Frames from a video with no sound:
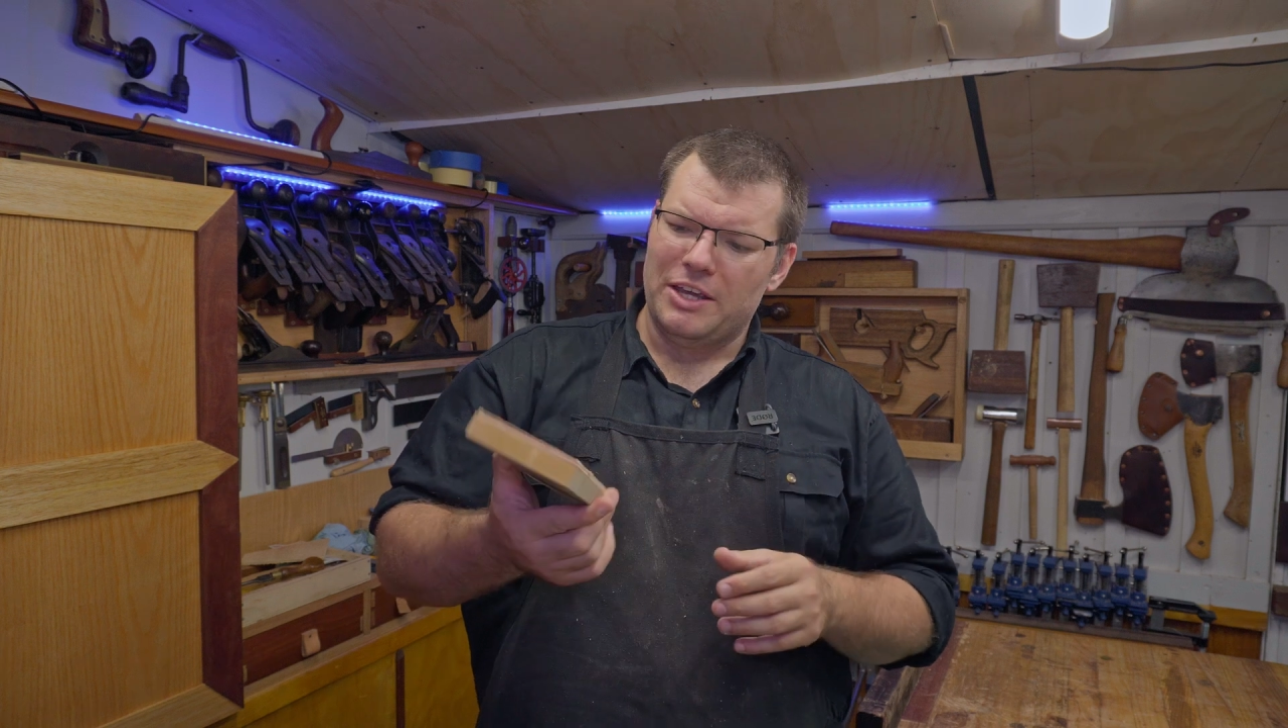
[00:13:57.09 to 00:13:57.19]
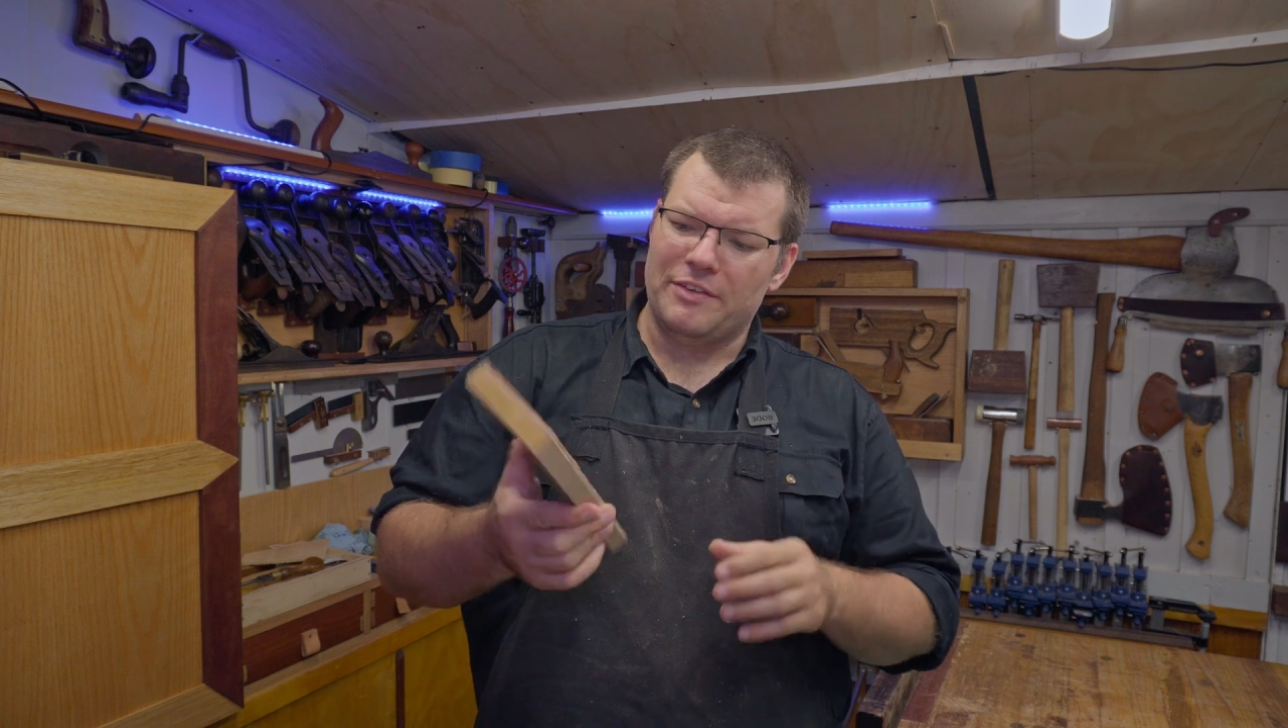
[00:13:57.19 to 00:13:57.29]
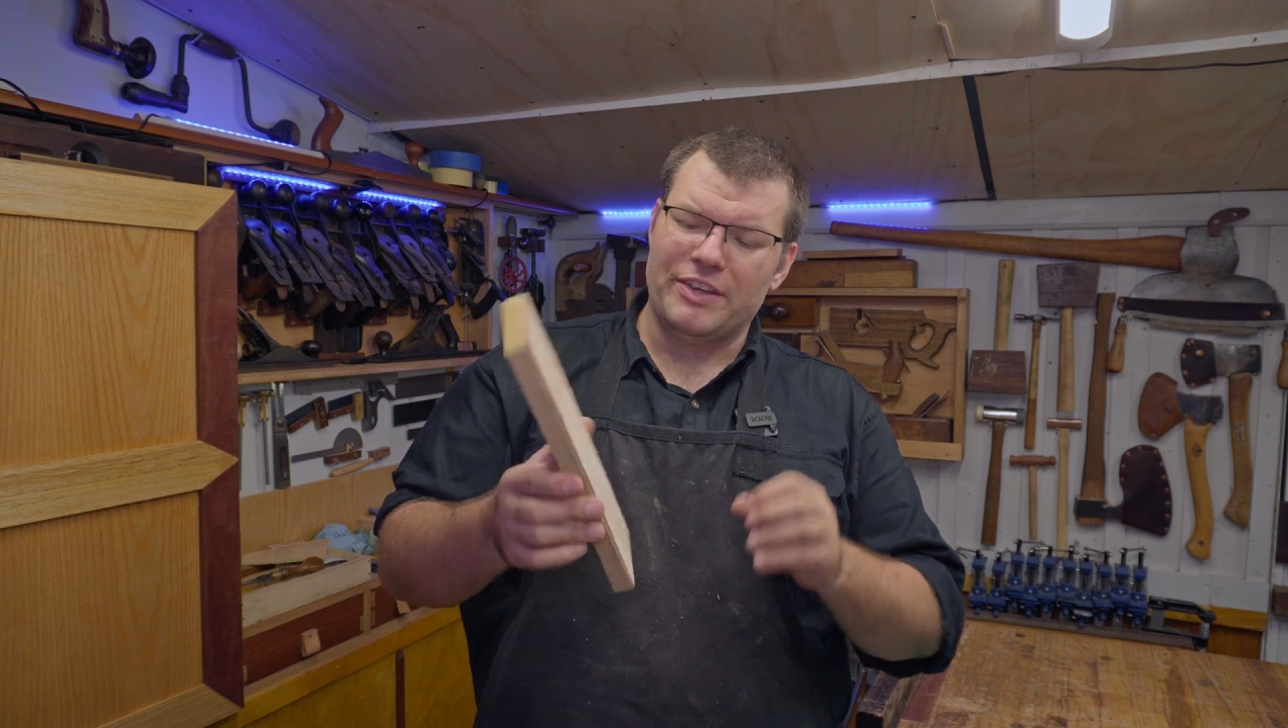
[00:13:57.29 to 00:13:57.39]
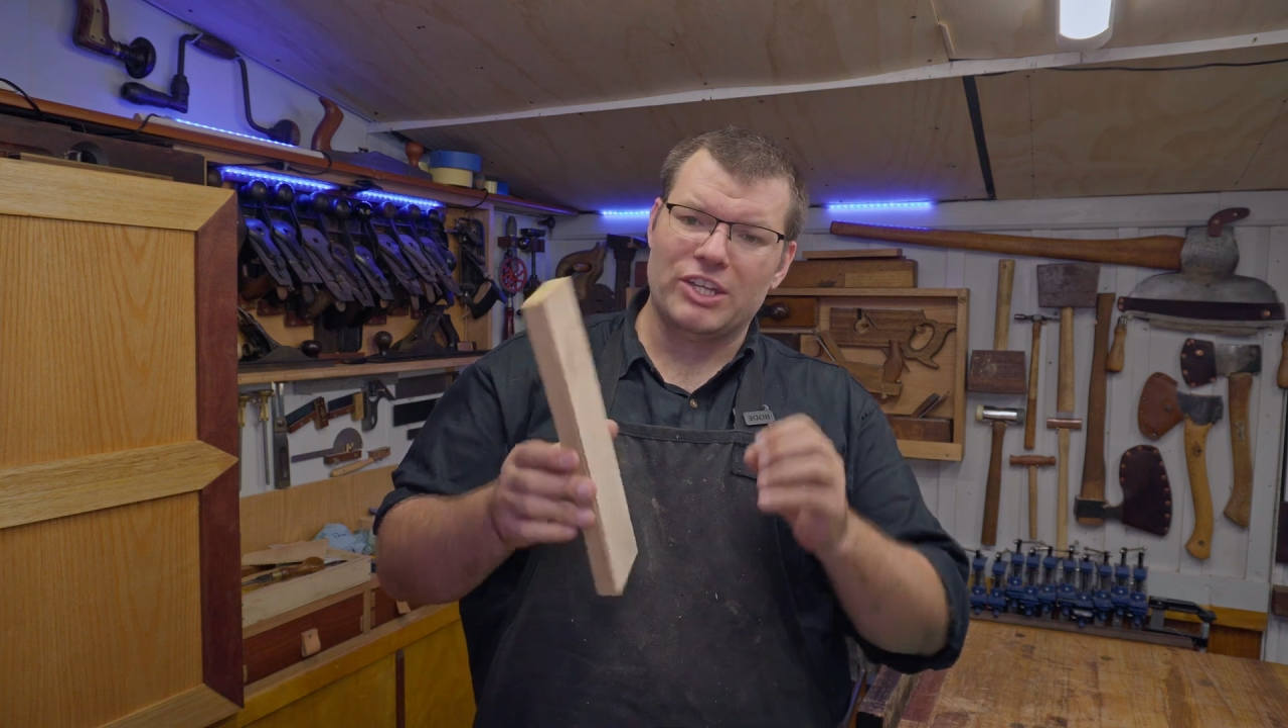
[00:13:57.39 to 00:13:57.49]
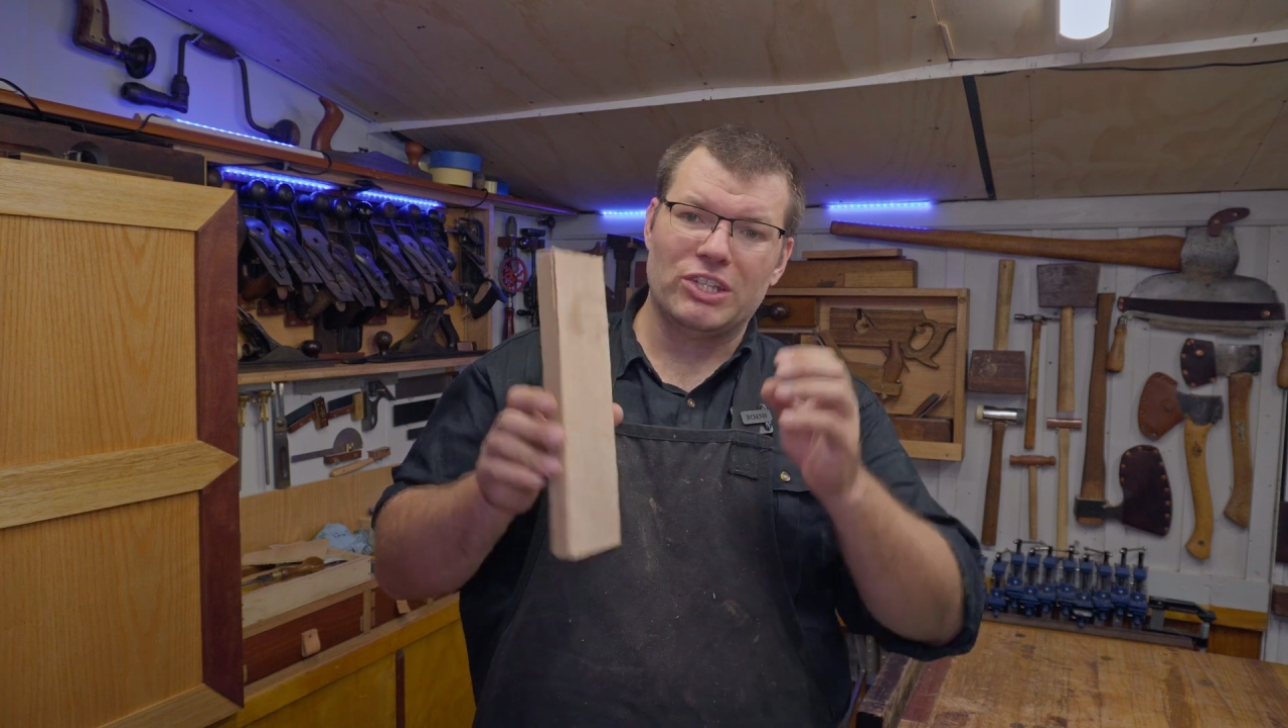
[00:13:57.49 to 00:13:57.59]

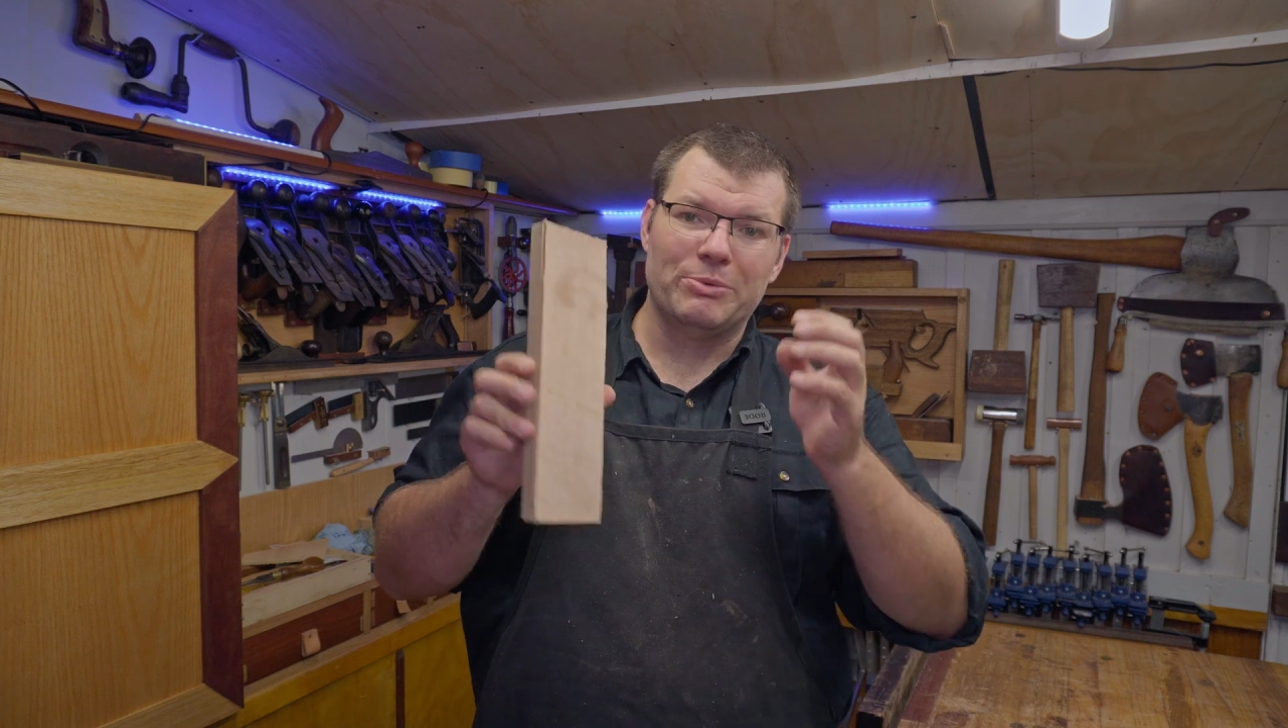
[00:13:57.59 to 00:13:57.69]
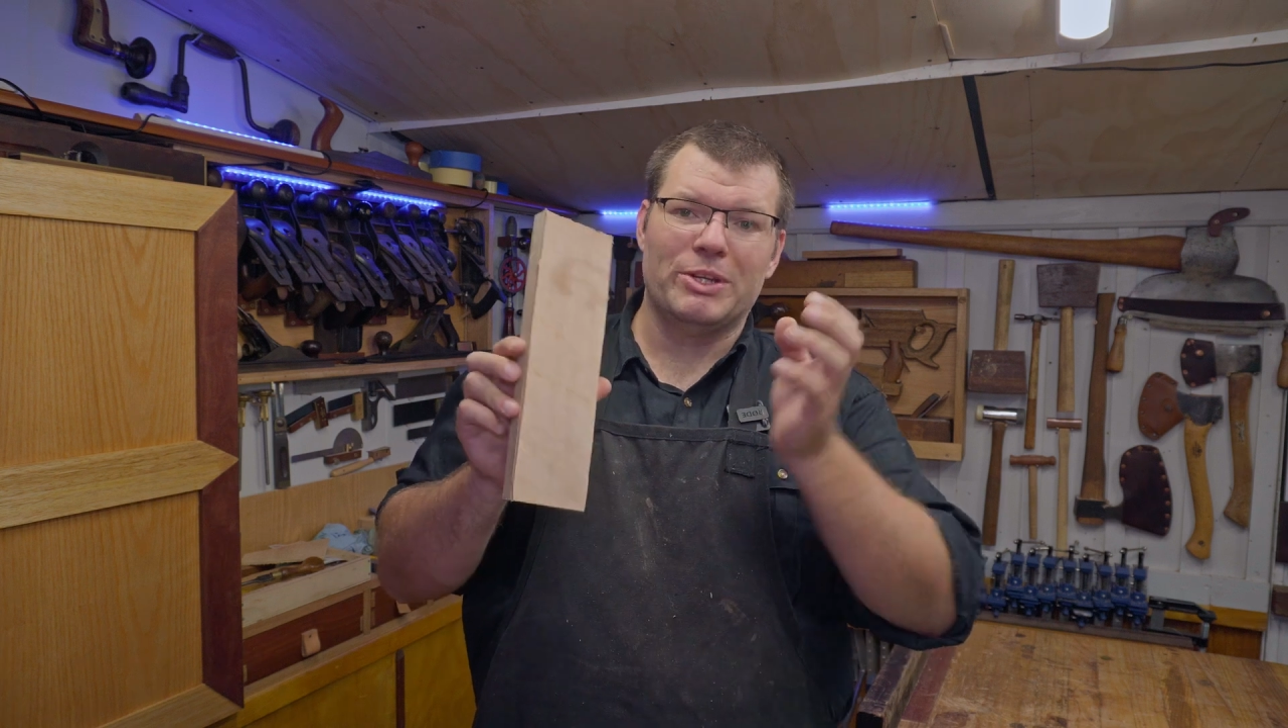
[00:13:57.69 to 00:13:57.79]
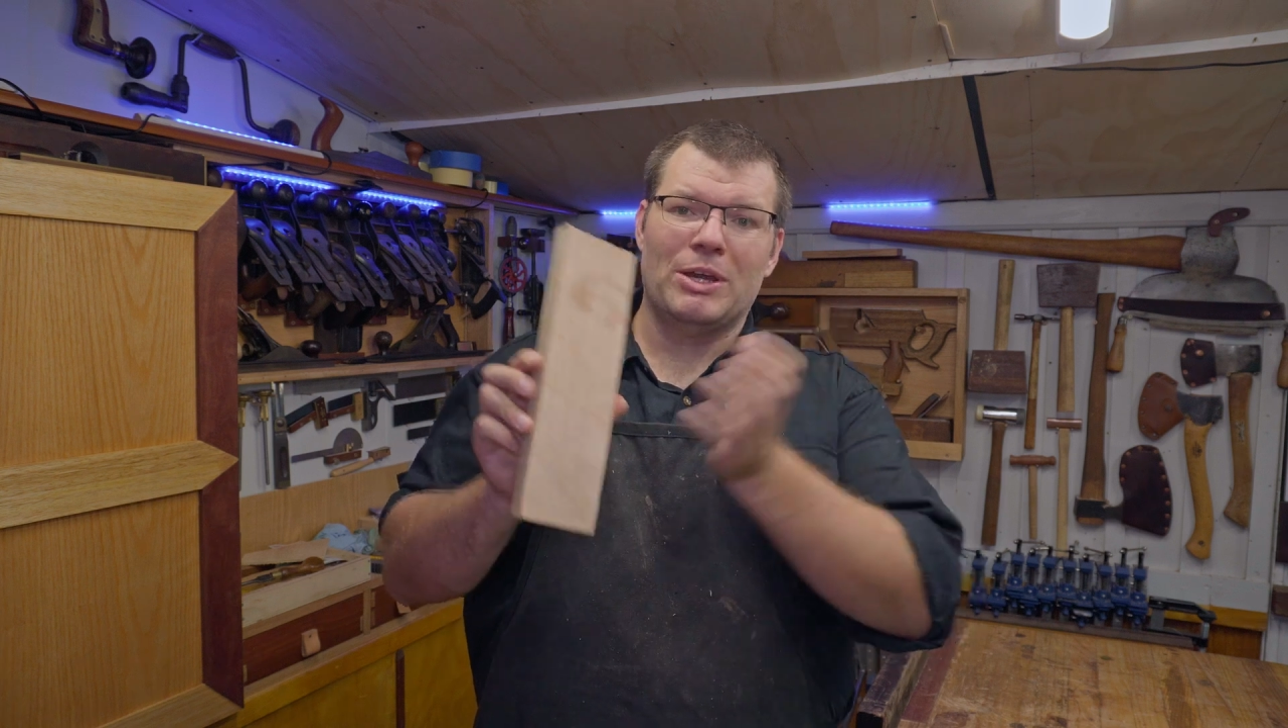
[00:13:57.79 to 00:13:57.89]
eventually when you